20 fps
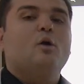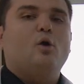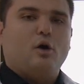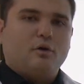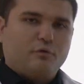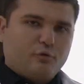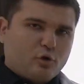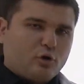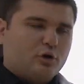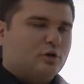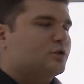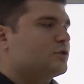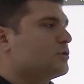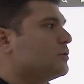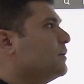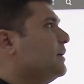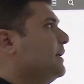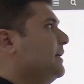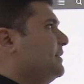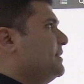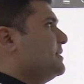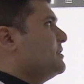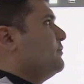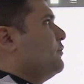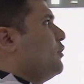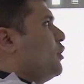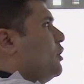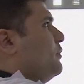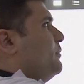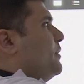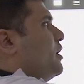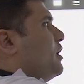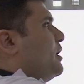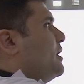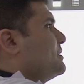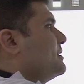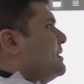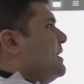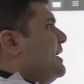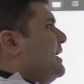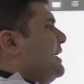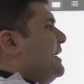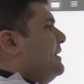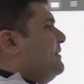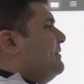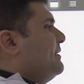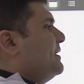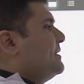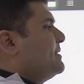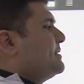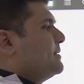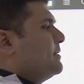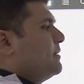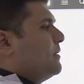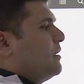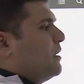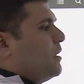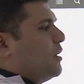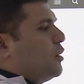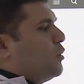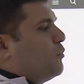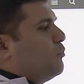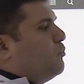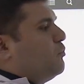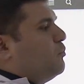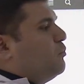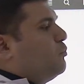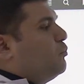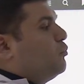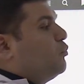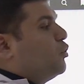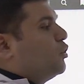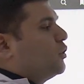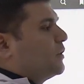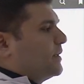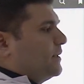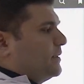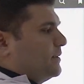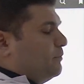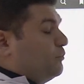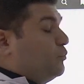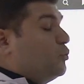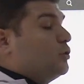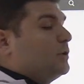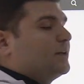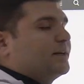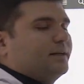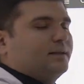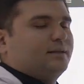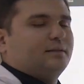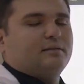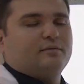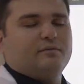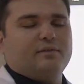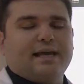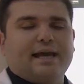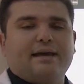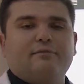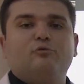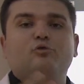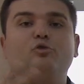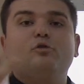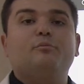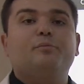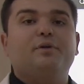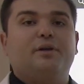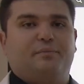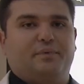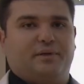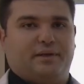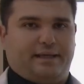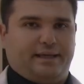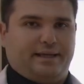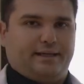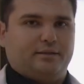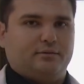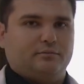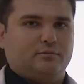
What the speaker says: Of course, it is were because it is plural. We have 2 people here,